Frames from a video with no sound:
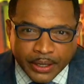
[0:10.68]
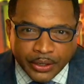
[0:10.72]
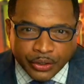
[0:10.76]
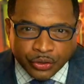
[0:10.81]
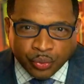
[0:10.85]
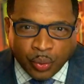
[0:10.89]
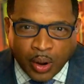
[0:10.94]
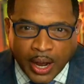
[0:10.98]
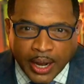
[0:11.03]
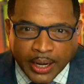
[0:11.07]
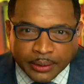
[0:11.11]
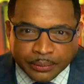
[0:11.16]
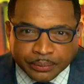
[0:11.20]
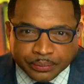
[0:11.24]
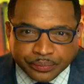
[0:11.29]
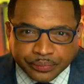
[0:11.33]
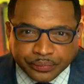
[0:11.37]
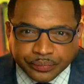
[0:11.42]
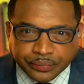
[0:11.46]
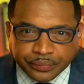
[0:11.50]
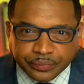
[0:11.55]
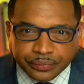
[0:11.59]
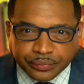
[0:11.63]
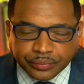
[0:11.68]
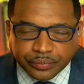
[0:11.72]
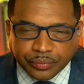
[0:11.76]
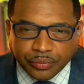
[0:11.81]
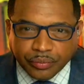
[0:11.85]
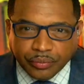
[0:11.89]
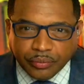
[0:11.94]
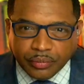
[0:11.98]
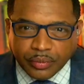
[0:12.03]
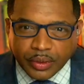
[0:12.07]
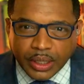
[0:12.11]
Here's why.
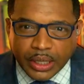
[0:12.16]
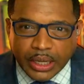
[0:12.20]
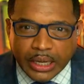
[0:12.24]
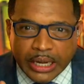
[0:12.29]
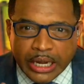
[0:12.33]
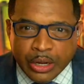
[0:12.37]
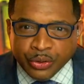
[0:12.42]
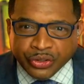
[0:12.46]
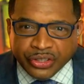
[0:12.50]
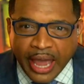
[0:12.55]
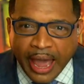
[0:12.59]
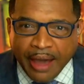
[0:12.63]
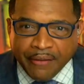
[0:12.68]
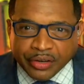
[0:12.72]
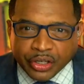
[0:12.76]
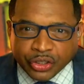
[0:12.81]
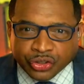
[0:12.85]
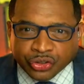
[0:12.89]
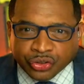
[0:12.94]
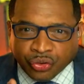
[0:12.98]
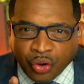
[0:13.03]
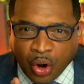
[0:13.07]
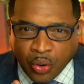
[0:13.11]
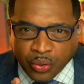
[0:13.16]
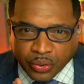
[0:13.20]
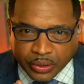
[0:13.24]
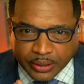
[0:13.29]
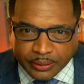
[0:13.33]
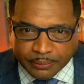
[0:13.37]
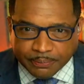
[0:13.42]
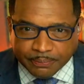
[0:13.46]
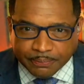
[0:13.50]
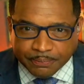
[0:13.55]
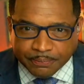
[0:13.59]
He was having a
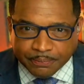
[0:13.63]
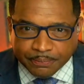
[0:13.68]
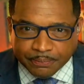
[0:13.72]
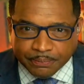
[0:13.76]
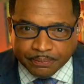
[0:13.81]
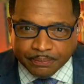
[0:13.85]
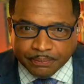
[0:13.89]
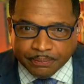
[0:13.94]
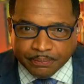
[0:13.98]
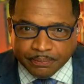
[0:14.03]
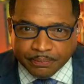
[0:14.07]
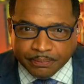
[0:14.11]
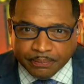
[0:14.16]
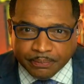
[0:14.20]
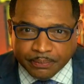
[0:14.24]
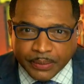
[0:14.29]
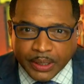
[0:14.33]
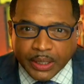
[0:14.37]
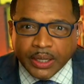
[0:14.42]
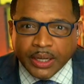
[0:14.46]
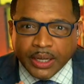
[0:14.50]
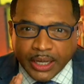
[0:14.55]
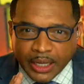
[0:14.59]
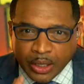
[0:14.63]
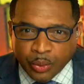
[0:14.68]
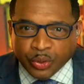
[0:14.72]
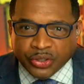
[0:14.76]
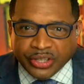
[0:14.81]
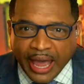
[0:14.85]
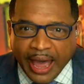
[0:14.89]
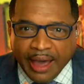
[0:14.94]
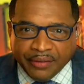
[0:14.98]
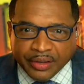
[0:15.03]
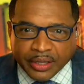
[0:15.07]
stroke. He
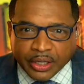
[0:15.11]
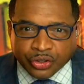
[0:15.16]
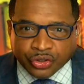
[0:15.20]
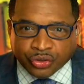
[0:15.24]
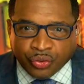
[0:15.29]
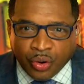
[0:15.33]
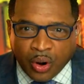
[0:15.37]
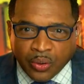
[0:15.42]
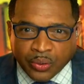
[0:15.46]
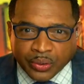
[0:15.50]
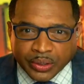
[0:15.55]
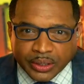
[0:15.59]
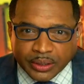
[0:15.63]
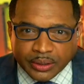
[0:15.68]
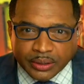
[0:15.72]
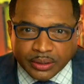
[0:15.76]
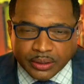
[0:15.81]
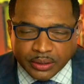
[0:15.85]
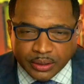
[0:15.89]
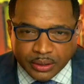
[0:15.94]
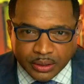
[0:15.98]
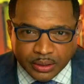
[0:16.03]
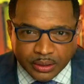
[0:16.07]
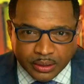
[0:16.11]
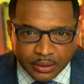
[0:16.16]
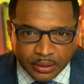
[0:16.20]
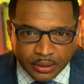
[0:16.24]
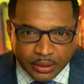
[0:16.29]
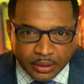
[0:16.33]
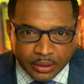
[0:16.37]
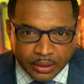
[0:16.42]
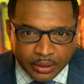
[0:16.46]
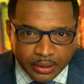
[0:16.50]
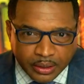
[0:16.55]
was having a stroke.
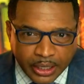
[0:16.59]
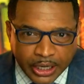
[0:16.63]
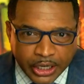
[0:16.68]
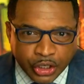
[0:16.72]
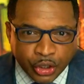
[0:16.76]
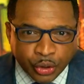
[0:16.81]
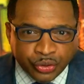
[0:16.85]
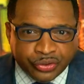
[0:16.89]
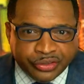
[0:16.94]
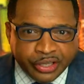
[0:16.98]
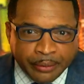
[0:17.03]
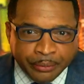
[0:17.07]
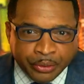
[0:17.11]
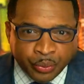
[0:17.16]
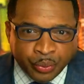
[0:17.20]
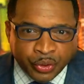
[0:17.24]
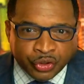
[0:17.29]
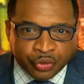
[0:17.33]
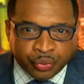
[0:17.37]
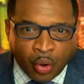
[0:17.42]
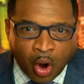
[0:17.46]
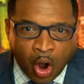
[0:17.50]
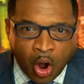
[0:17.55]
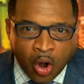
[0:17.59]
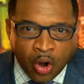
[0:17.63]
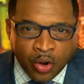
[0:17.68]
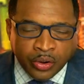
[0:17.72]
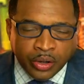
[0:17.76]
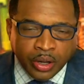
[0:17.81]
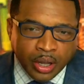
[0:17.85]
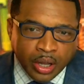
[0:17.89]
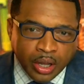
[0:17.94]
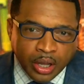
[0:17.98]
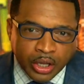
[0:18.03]
He knew something was
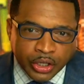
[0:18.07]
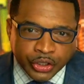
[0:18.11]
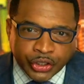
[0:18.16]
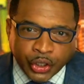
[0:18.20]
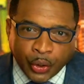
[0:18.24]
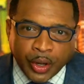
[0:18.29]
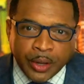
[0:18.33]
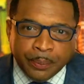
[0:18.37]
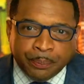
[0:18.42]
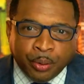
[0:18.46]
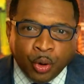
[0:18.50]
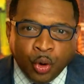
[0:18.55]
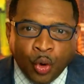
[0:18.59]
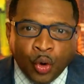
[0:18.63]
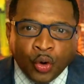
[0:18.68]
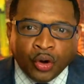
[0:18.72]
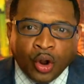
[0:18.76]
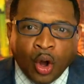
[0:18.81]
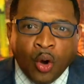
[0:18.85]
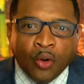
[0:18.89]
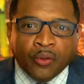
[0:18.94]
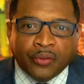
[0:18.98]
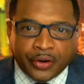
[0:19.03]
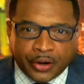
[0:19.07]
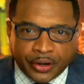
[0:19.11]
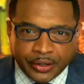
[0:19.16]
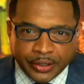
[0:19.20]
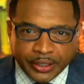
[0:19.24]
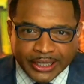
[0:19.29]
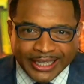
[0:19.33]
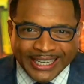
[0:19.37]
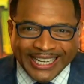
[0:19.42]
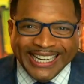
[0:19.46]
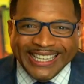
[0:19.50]
wrong, so he pulled over.
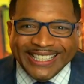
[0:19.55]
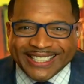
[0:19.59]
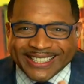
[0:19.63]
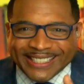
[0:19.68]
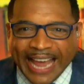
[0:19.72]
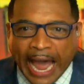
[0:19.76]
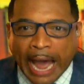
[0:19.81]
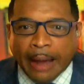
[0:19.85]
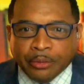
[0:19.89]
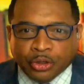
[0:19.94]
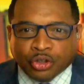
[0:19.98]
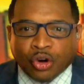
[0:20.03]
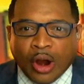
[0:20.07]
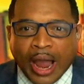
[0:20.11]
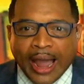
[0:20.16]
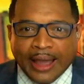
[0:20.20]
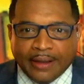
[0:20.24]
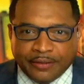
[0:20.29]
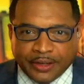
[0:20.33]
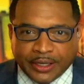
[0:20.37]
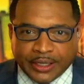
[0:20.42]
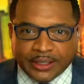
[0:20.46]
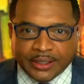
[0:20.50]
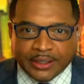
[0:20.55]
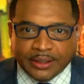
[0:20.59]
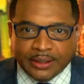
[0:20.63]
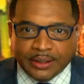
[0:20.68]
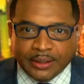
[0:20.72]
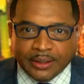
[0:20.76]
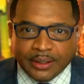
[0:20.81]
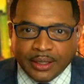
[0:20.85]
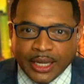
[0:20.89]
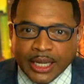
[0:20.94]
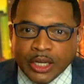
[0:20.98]
He stopped driving.
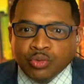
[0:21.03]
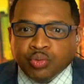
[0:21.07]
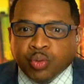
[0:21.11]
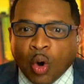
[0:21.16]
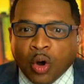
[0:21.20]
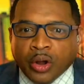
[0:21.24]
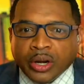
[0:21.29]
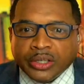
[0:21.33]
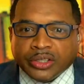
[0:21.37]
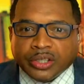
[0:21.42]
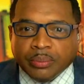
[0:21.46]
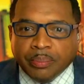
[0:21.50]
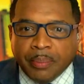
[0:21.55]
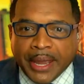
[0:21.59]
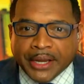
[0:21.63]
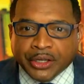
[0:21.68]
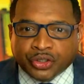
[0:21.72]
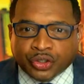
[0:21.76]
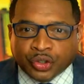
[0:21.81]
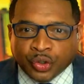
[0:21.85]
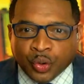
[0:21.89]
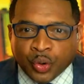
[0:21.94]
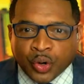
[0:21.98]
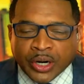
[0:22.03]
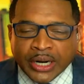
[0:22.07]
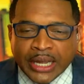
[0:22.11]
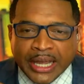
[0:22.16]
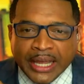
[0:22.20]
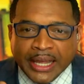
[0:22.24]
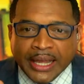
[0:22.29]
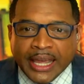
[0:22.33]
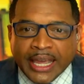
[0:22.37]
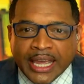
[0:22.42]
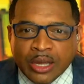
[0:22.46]
He wanted to make sure
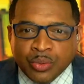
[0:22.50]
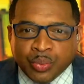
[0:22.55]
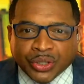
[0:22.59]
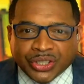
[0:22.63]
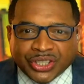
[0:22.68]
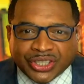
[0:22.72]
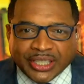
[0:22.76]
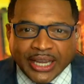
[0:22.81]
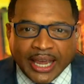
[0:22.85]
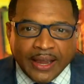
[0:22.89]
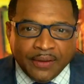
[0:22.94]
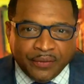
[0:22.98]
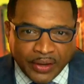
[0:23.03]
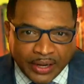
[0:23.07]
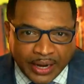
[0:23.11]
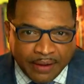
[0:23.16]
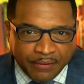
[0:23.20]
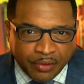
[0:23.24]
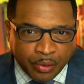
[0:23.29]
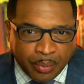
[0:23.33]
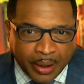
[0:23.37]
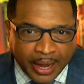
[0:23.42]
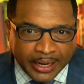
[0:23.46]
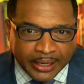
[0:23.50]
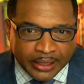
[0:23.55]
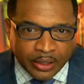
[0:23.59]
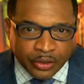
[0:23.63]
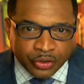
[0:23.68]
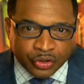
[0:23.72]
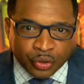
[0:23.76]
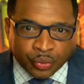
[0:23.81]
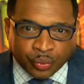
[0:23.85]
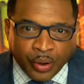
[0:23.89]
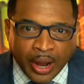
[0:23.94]
he was safe and everybody
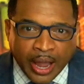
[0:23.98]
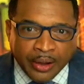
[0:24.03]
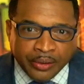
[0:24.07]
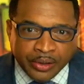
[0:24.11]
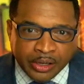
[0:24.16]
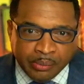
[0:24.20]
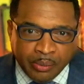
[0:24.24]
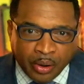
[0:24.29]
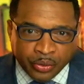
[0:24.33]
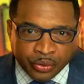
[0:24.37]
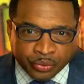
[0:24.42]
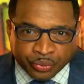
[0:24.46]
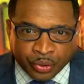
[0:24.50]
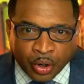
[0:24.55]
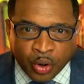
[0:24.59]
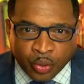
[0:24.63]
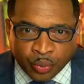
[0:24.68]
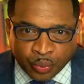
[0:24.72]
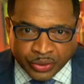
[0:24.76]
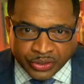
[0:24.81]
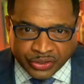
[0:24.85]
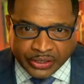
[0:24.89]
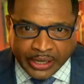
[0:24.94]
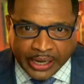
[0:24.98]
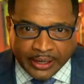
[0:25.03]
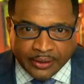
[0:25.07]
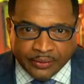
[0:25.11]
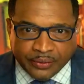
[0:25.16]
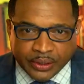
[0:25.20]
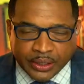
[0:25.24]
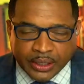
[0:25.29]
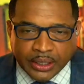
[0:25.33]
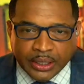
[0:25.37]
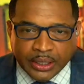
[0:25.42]
else around him on the road was
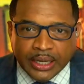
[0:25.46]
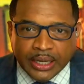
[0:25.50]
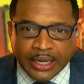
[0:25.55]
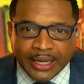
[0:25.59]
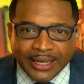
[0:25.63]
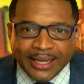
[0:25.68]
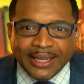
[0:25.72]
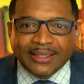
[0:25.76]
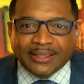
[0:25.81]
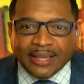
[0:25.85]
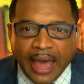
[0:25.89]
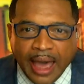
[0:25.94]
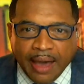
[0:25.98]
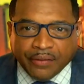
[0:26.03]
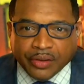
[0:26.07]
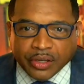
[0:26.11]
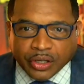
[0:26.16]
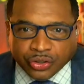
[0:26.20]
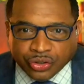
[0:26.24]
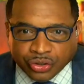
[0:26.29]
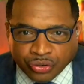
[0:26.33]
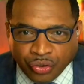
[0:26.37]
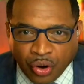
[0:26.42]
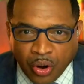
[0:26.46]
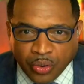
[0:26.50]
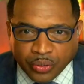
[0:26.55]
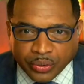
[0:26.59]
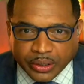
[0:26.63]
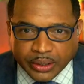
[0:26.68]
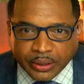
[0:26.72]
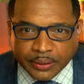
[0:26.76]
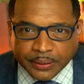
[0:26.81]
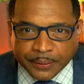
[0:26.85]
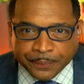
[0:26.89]
safe. He's having a
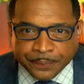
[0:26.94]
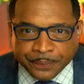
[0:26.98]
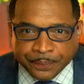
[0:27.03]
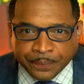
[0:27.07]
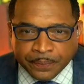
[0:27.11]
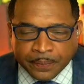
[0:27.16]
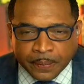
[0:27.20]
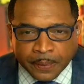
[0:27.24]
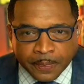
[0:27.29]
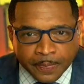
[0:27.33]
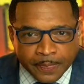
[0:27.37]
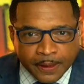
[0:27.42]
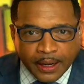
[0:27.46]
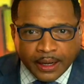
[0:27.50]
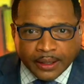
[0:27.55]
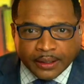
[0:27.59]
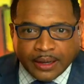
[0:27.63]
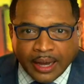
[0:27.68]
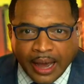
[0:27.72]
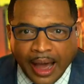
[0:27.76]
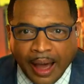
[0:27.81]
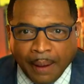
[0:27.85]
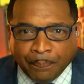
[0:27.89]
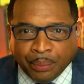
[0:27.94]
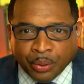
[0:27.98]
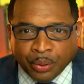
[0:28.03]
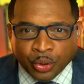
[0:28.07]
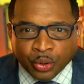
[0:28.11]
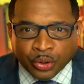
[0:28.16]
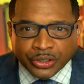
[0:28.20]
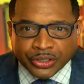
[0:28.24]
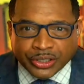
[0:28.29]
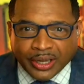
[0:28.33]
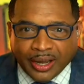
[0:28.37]
stroke. A cop
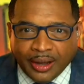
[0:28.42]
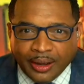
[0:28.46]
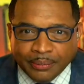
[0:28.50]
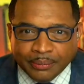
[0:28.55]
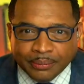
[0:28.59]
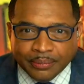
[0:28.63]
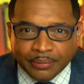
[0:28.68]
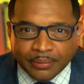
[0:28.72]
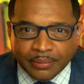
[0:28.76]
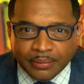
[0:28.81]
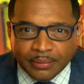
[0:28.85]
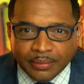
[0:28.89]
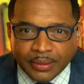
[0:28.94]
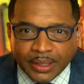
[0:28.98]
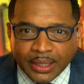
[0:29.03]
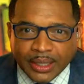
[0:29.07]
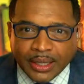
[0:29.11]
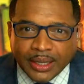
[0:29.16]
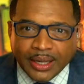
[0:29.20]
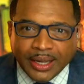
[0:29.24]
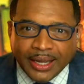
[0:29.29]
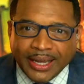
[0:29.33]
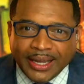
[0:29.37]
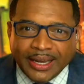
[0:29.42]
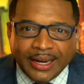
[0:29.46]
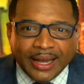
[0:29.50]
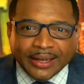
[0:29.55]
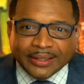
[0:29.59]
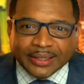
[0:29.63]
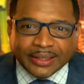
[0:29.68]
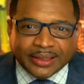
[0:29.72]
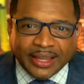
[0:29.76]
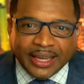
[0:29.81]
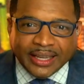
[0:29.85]
pulls up he
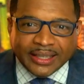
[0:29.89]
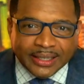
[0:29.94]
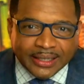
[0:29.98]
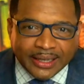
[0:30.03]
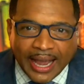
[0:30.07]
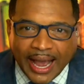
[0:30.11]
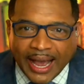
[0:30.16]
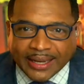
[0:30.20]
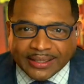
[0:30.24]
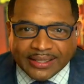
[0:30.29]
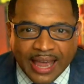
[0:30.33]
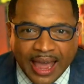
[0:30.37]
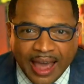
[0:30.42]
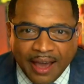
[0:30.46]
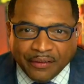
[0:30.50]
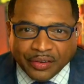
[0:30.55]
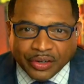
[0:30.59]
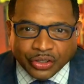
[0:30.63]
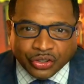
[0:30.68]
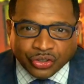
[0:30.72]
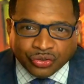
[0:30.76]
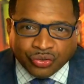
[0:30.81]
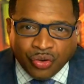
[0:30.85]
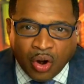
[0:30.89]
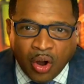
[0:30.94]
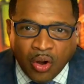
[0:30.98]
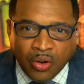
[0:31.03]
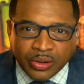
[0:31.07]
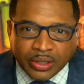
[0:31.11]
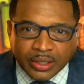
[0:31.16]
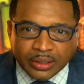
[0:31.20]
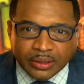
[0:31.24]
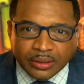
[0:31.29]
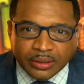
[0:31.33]
doesn't think the guy's having a
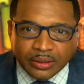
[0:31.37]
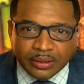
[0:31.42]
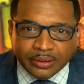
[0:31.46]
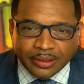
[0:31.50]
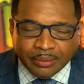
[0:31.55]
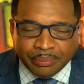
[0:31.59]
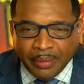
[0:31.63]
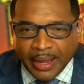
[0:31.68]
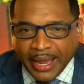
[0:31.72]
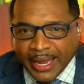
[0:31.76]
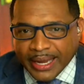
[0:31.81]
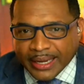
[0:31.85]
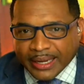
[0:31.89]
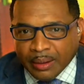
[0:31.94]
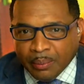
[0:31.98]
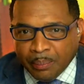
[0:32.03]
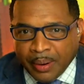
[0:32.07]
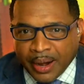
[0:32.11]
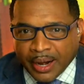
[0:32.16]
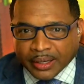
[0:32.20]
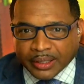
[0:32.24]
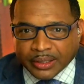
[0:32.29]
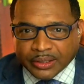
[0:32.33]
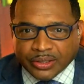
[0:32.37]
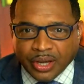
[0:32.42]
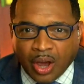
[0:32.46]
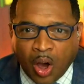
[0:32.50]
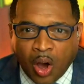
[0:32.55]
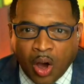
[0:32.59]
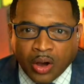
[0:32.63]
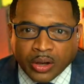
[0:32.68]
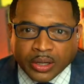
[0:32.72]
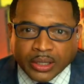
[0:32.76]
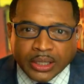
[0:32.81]
stroke. The man can barely
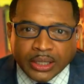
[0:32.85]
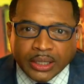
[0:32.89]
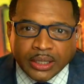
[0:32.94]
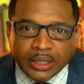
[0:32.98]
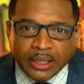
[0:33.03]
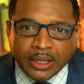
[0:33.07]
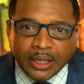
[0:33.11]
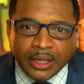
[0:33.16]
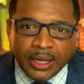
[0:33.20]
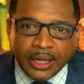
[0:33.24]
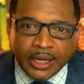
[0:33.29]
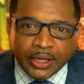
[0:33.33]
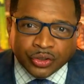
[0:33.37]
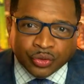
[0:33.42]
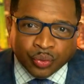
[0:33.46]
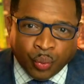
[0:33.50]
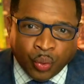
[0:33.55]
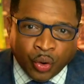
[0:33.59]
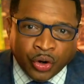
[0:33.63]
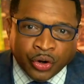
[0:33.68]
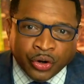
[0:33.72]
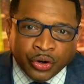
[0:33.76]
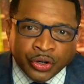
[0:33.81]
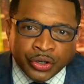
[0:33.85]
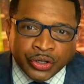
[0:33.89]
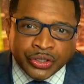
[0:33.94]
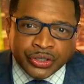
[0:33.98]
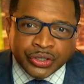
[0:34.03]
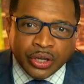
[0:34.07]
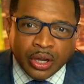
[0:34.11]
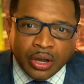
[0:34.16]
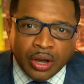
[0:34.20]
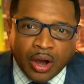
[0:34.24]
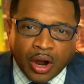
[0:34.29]
talk. His
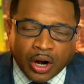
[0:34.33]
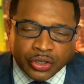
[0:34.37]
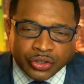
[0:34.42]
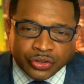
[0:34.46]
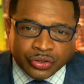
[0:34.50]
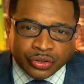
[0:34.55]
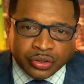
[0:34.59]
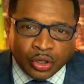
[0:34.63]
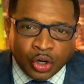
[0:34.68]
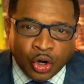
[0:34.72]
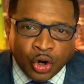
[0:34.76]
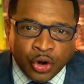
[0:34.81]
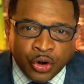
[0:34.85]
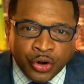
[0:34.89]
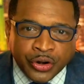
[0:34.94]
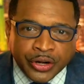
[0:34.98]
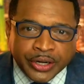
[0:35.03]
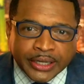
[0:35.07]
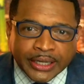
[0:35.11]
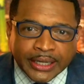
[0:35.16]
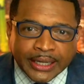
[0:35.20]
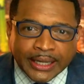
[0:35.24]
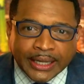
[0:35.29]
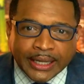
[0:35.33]
words are slurred.